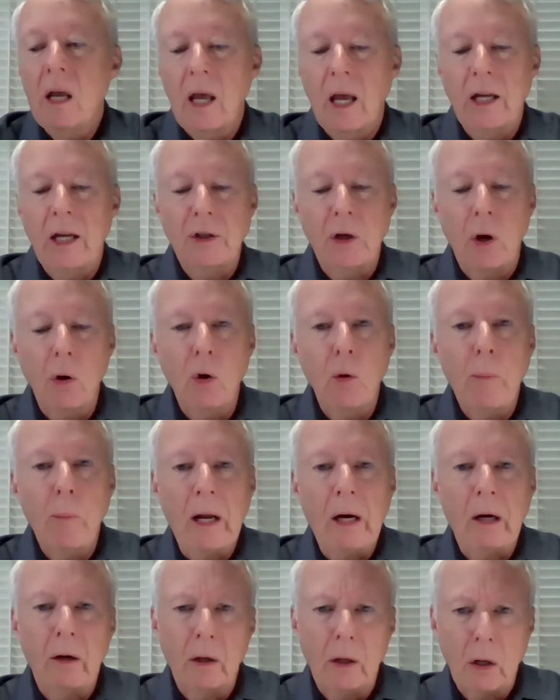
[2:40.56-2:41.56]
And so who
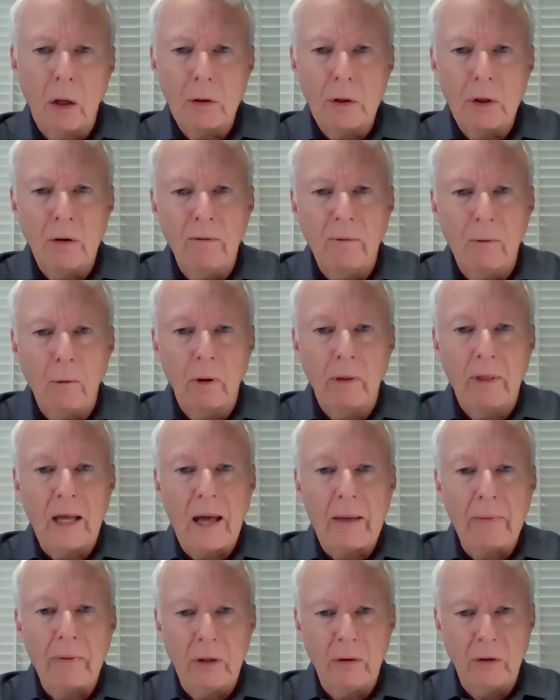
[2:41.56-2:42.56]
better to go to for
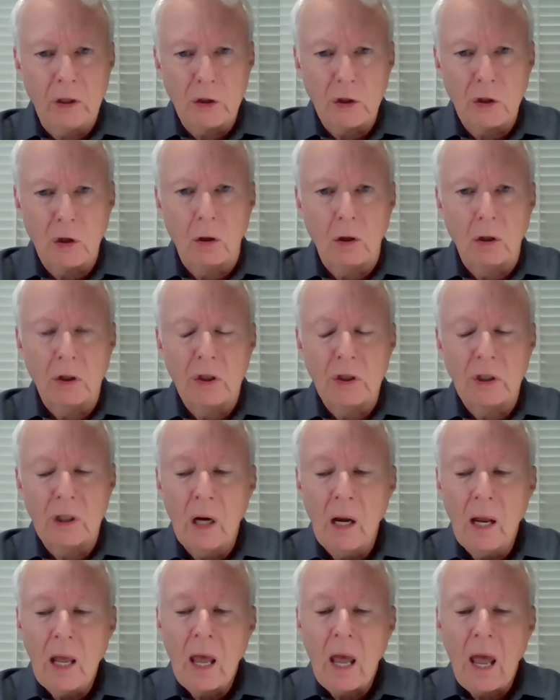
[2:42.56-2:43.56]
that than the church?
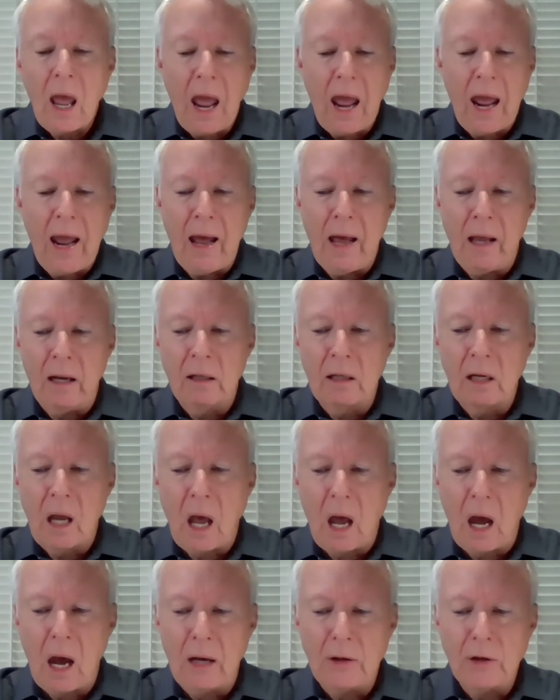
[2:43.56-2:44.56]
And
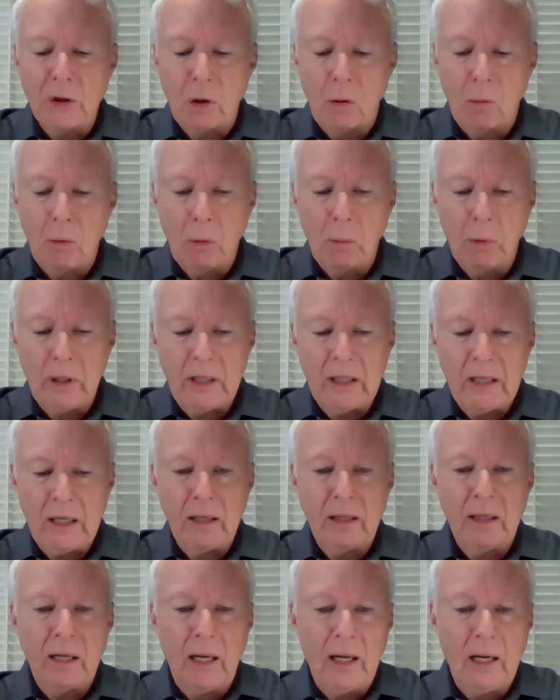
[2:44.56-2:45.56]
so what we
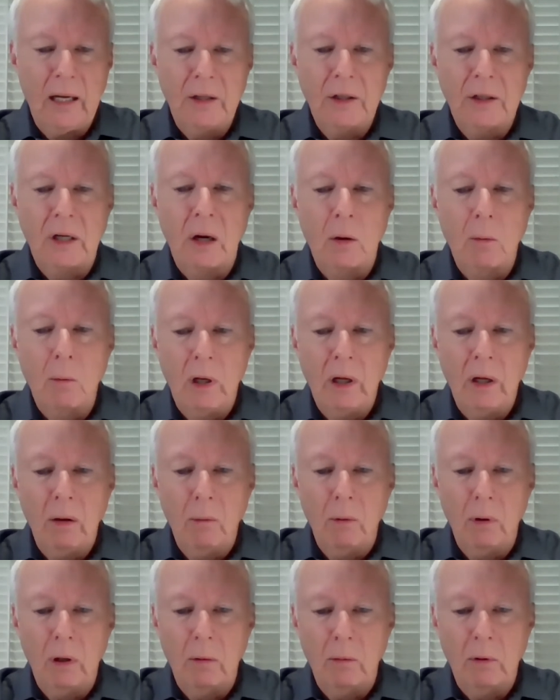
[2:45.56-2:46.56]
did is that we
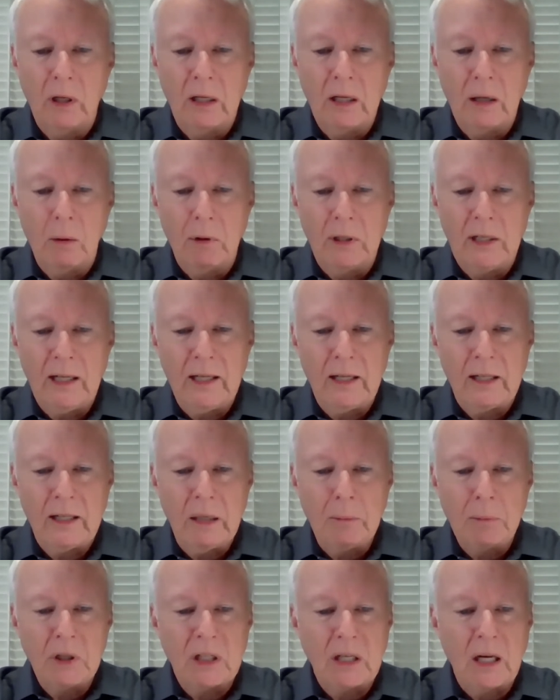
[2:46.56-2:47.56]
did a
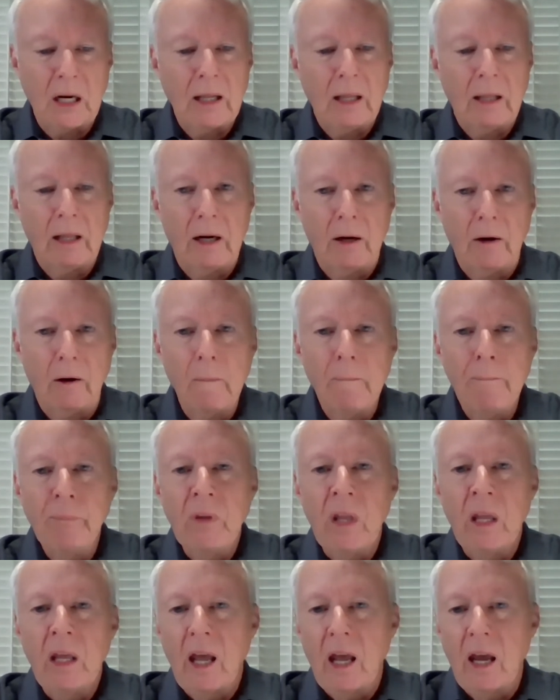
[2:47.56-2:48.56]
deep study there
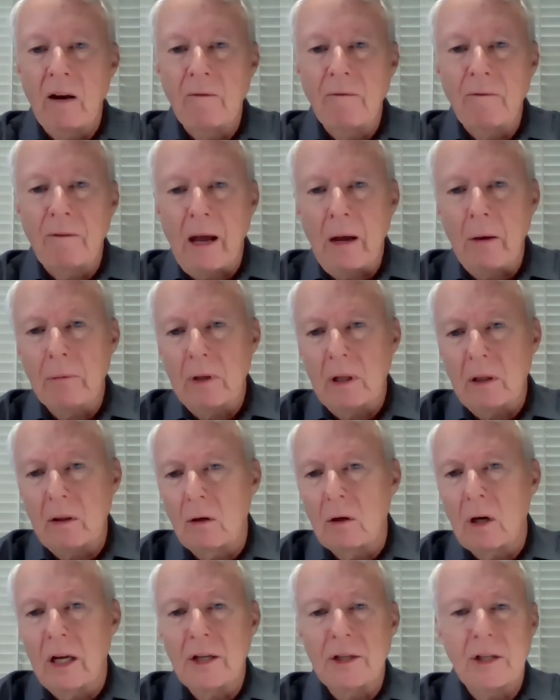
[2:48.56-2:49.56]
and found that
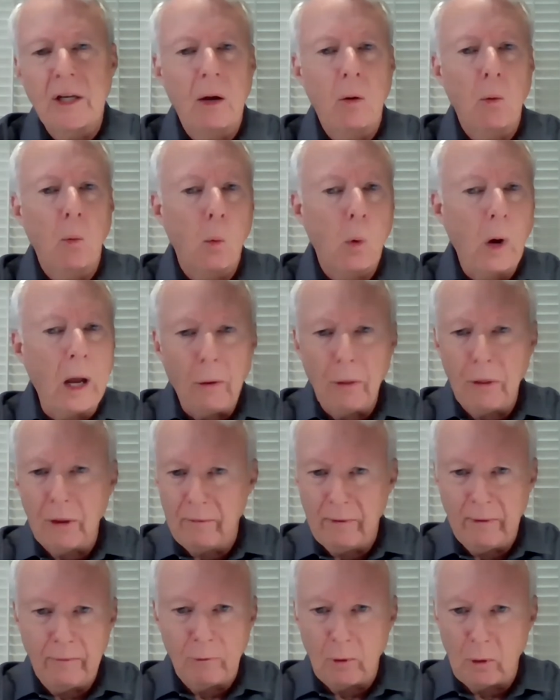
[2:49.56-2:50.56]
there is a wealth
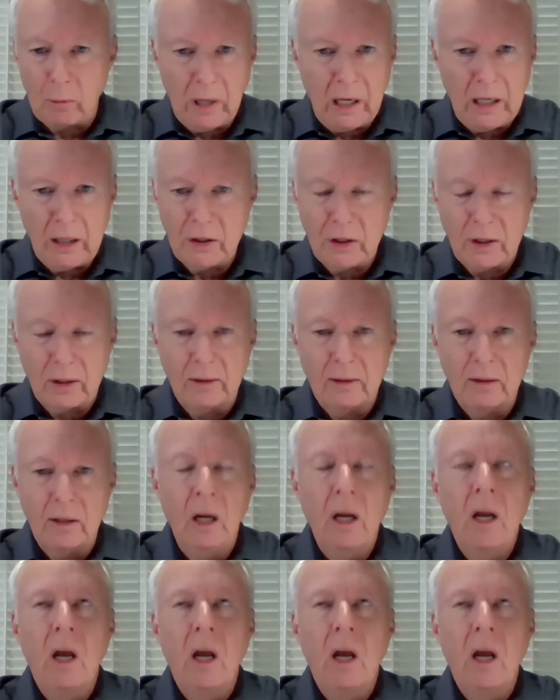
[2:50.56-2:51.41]
of information.